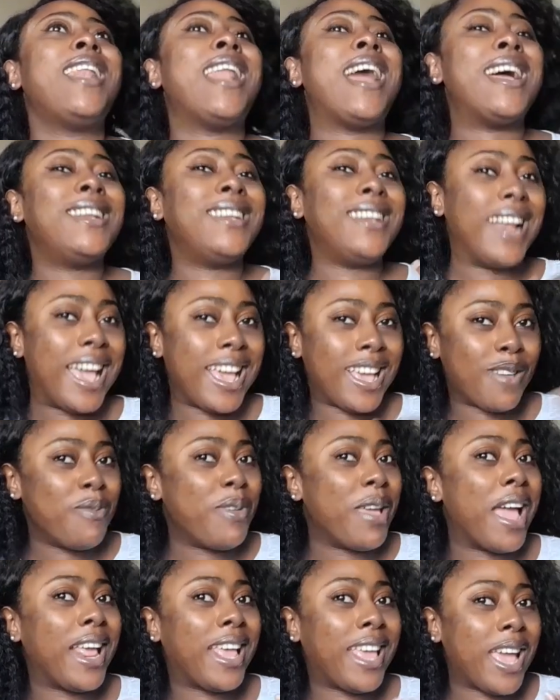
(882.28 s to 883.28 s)
land like
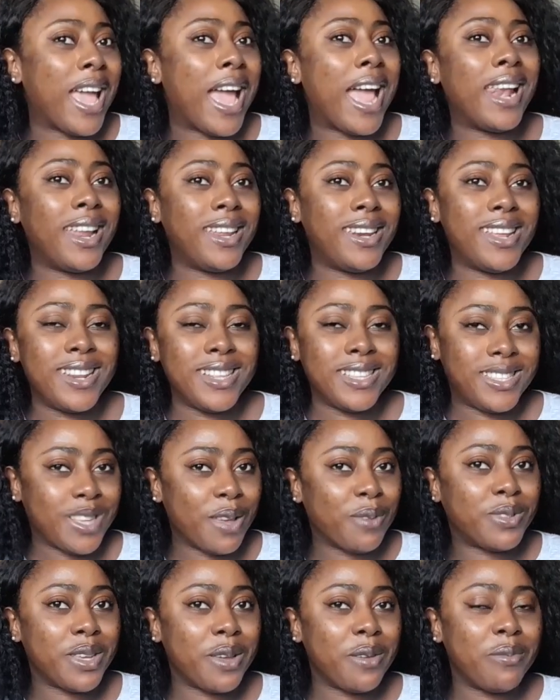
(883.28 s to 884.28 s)
me. I landed in
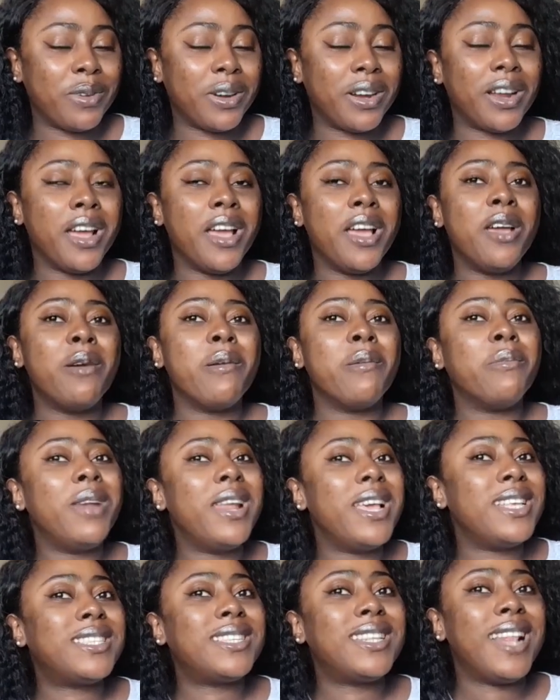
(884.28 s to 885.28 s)
September.
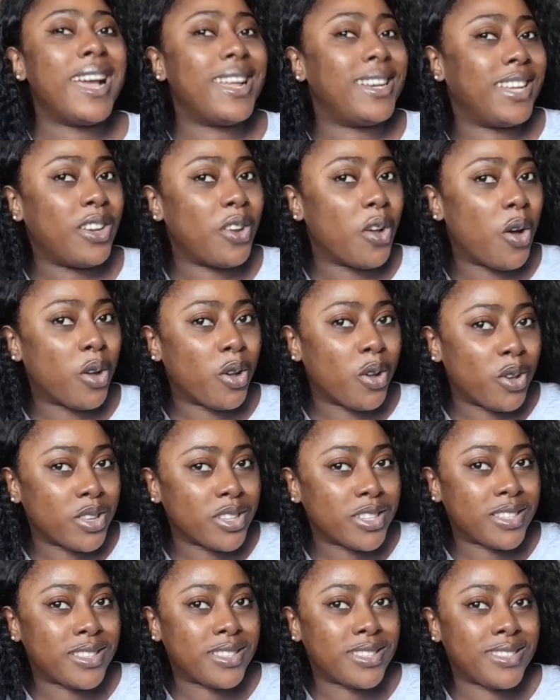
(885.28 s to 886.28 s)
Please land in
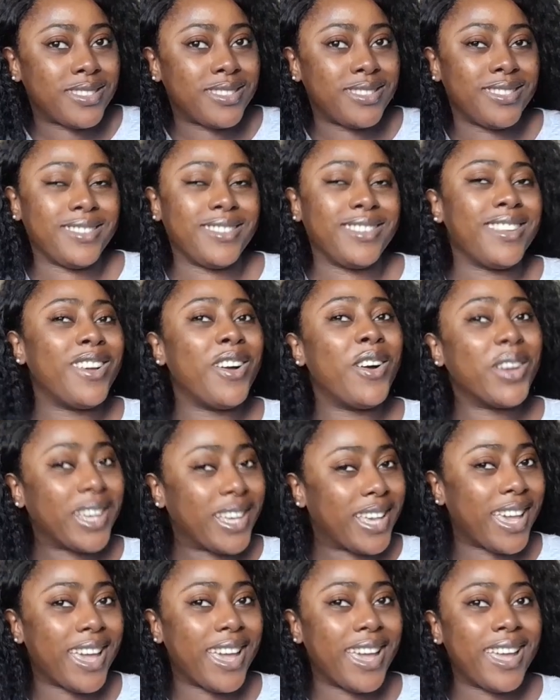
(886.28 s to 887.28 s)
August,
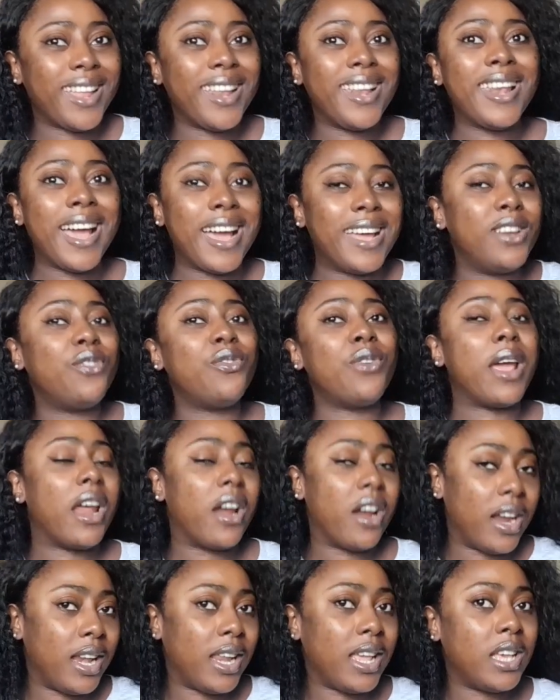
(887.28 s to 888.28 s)
okay? Land
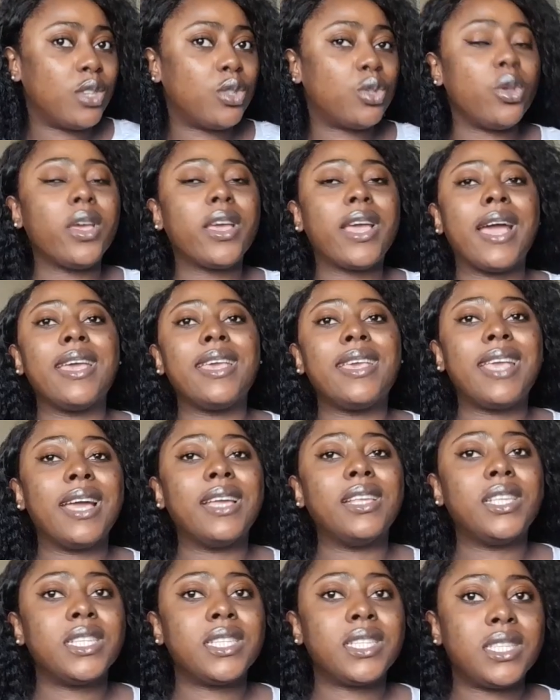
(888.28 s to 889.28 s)
early so you can
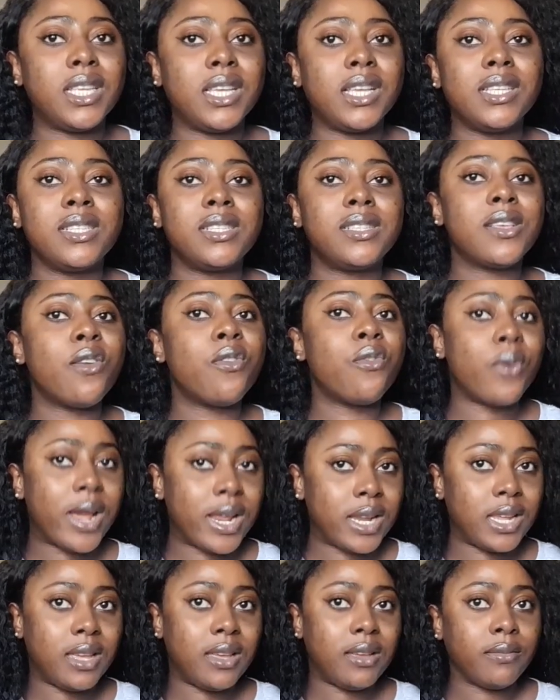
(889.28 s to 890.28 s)
get these things
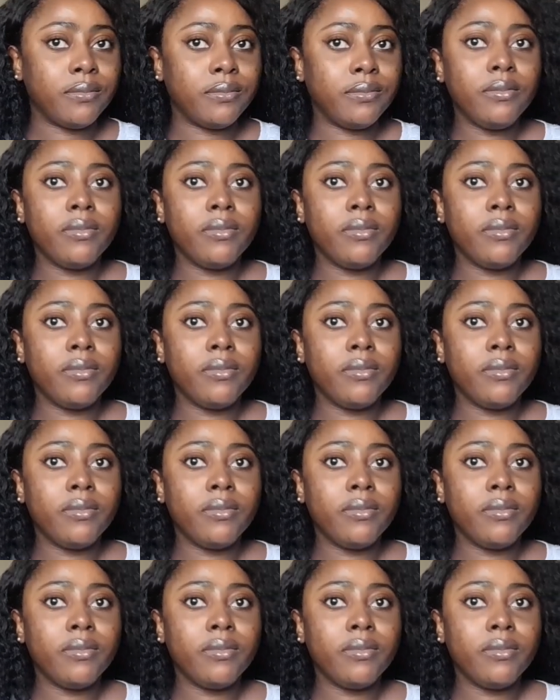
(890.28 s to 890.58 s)
ready,